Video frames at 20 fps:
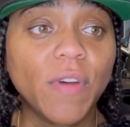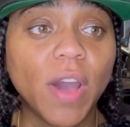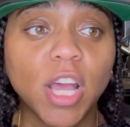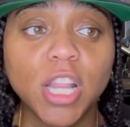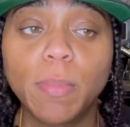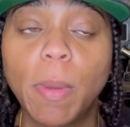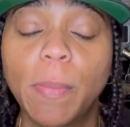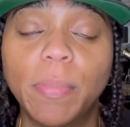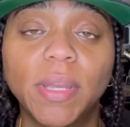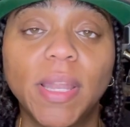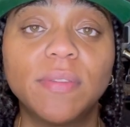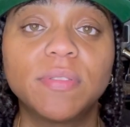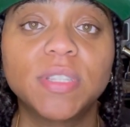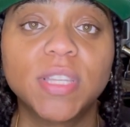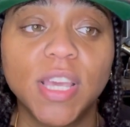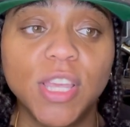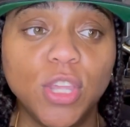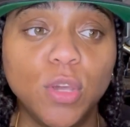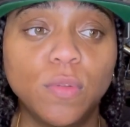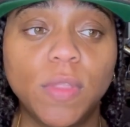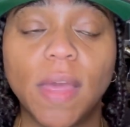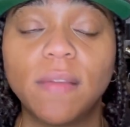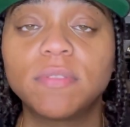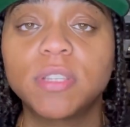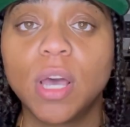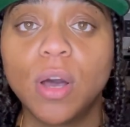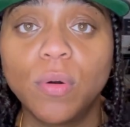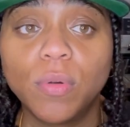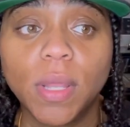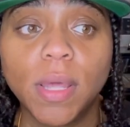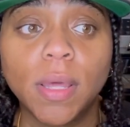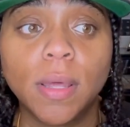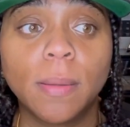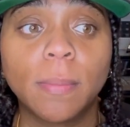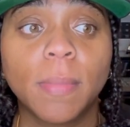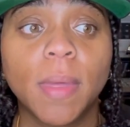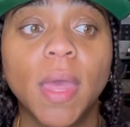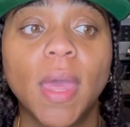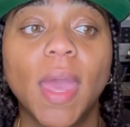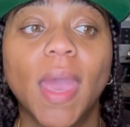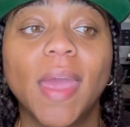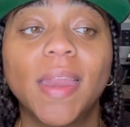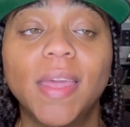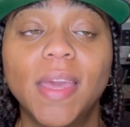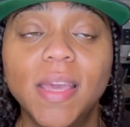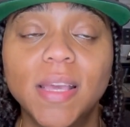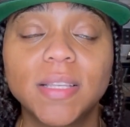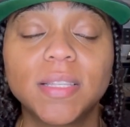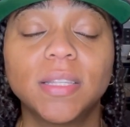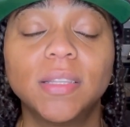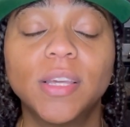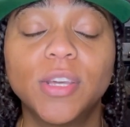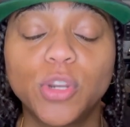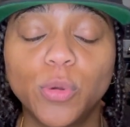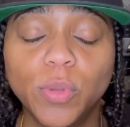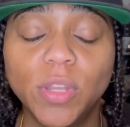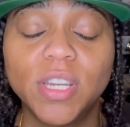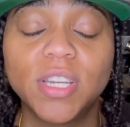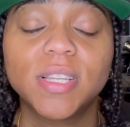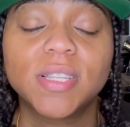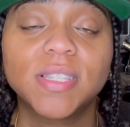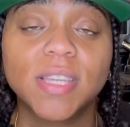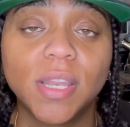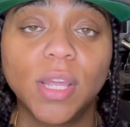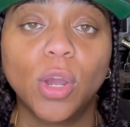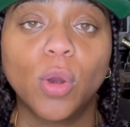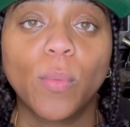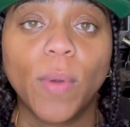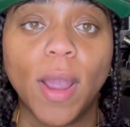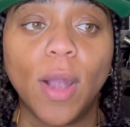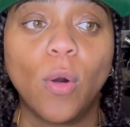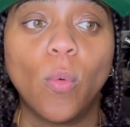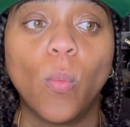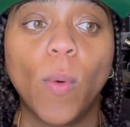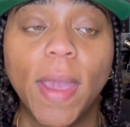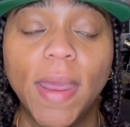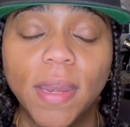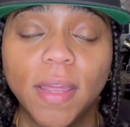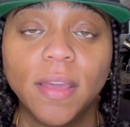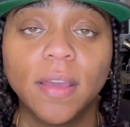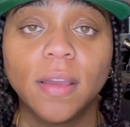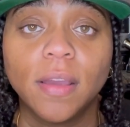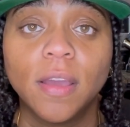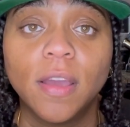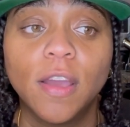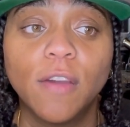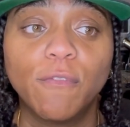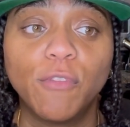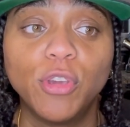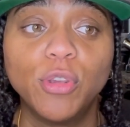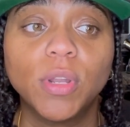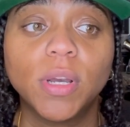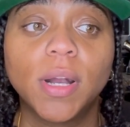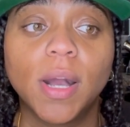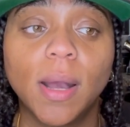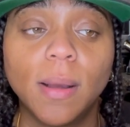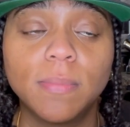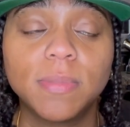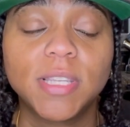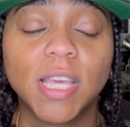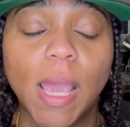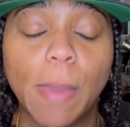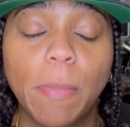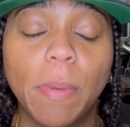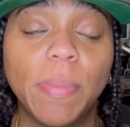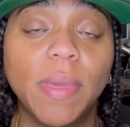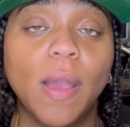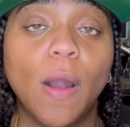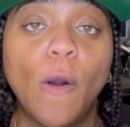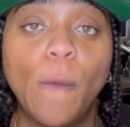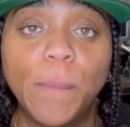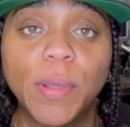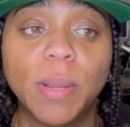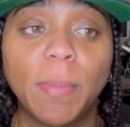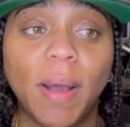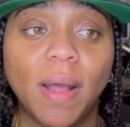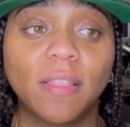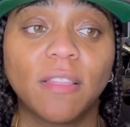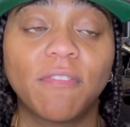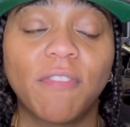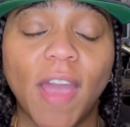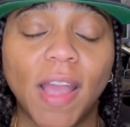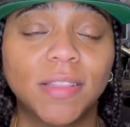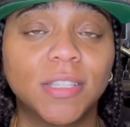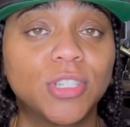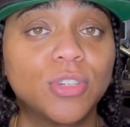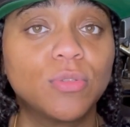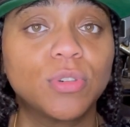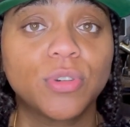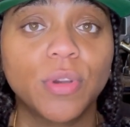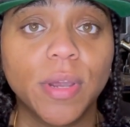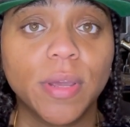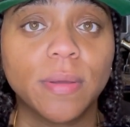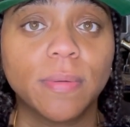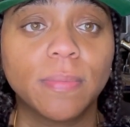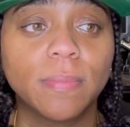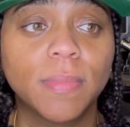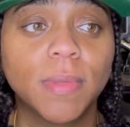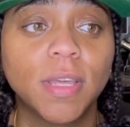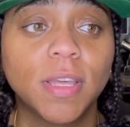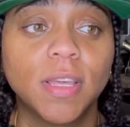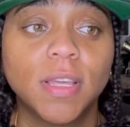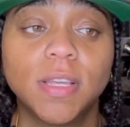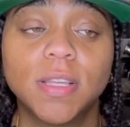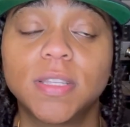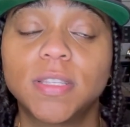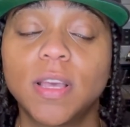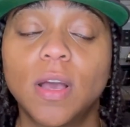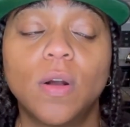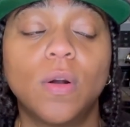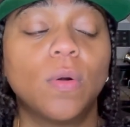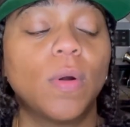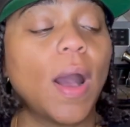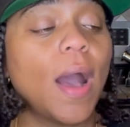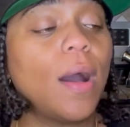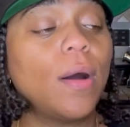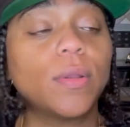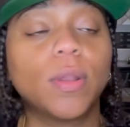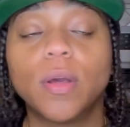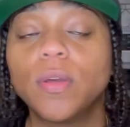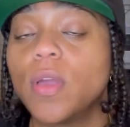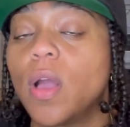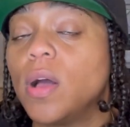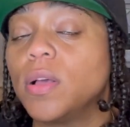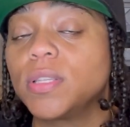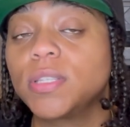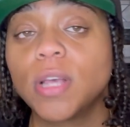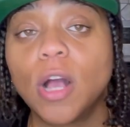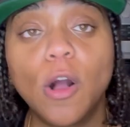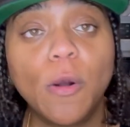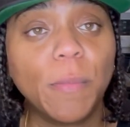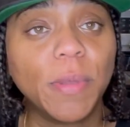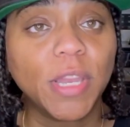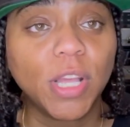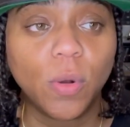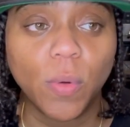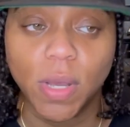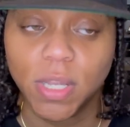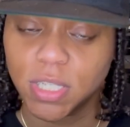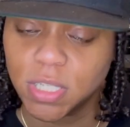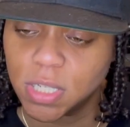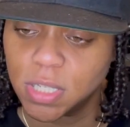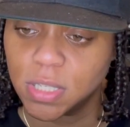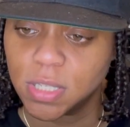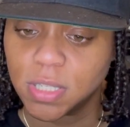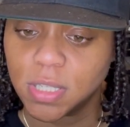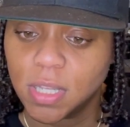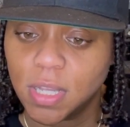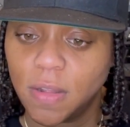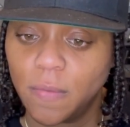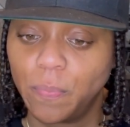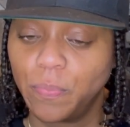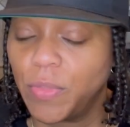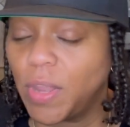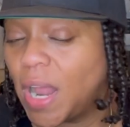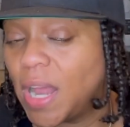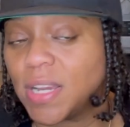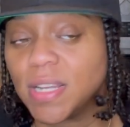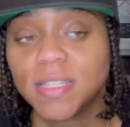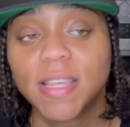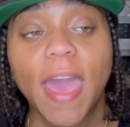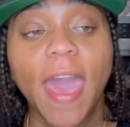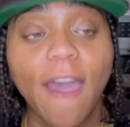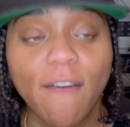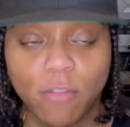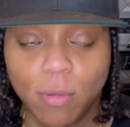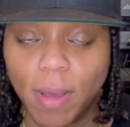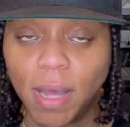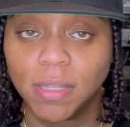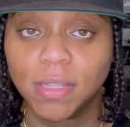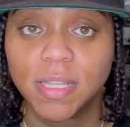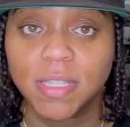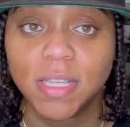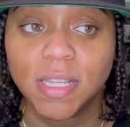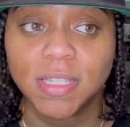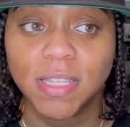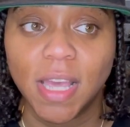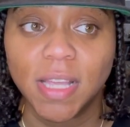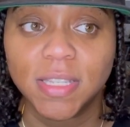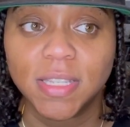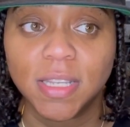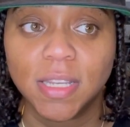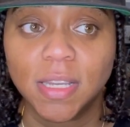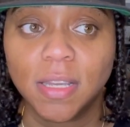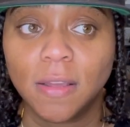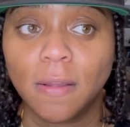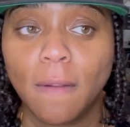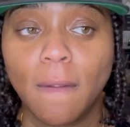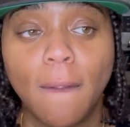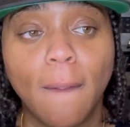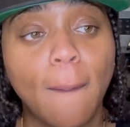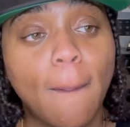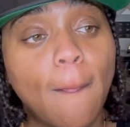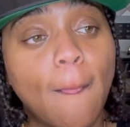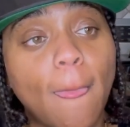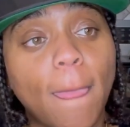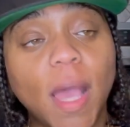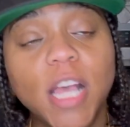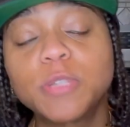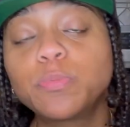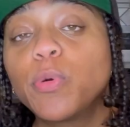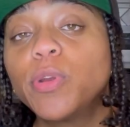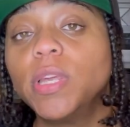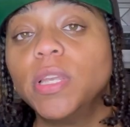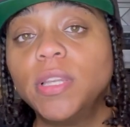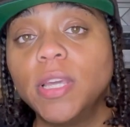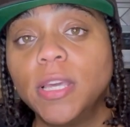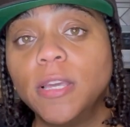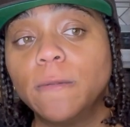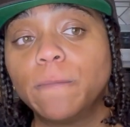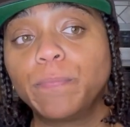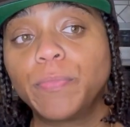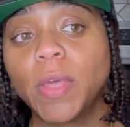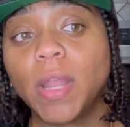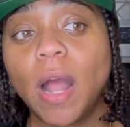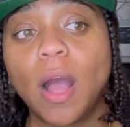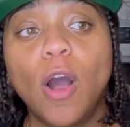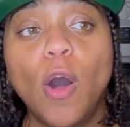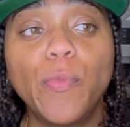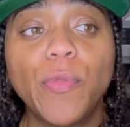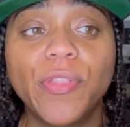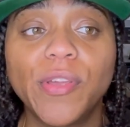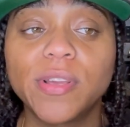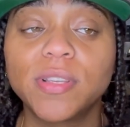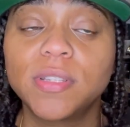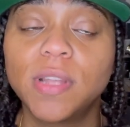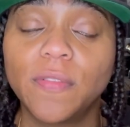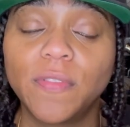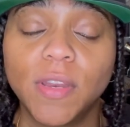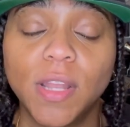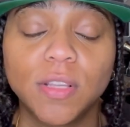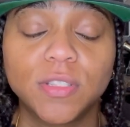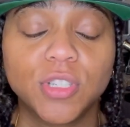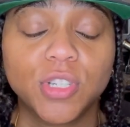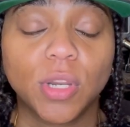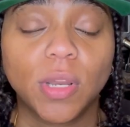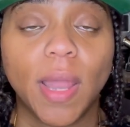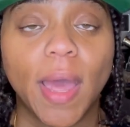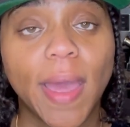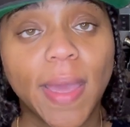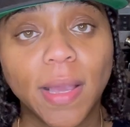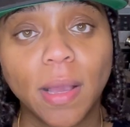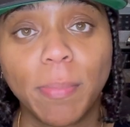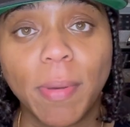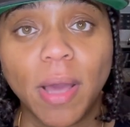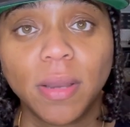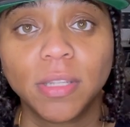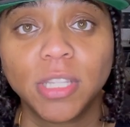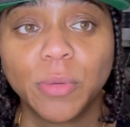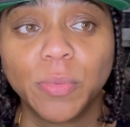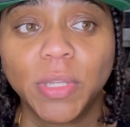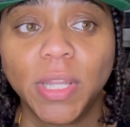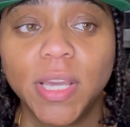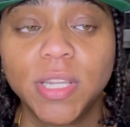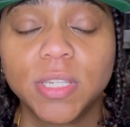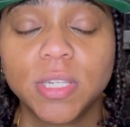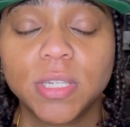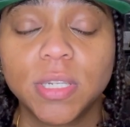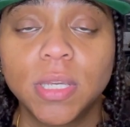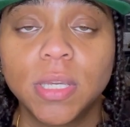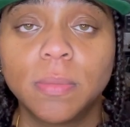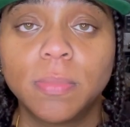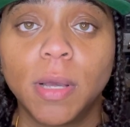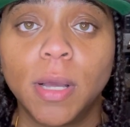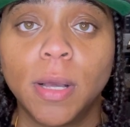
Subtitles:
other people have seen you, they told him, and he is literally just sitting around waiting for you to come to him and be open about the fact that you strip? So I don't know, y'all. So many questions that I just have about this, because that's pretty deep. And I hope that there's nothing else that you're lying about in the relationship,